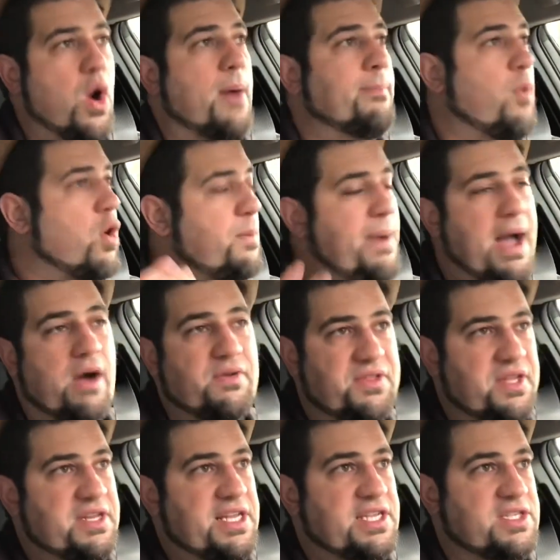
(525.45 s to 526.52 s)
more power
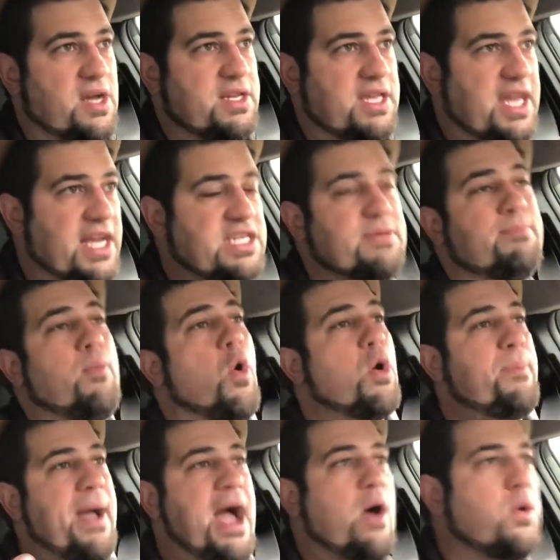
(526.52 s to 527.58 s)
than the Nissan Kicks, more
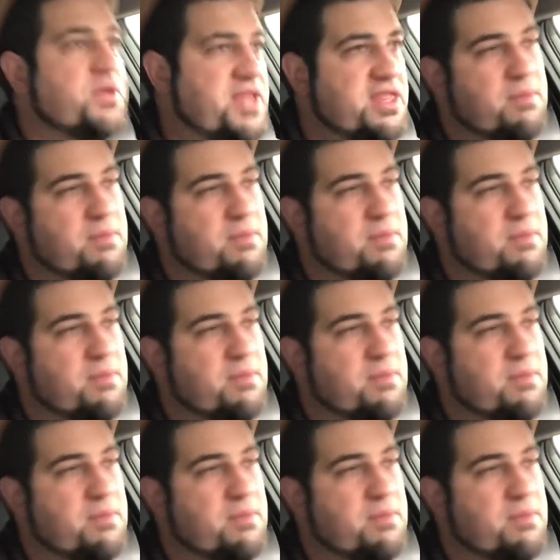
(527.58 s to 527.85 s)
power than